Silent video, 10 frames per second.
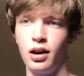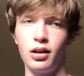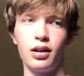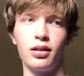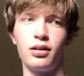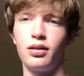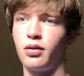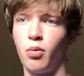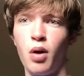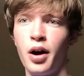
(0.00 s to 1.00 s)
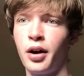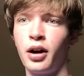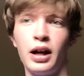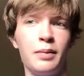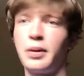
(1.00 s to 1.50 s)
the water
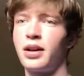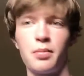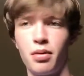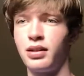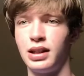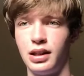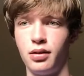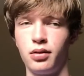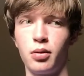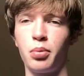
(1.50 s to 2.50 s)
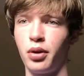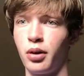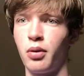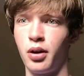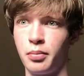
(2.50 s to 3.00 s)
and becomes tea. The boiling
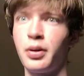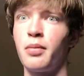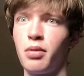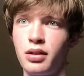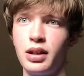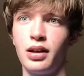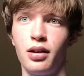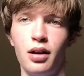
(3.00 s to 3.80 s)
water becomes tea.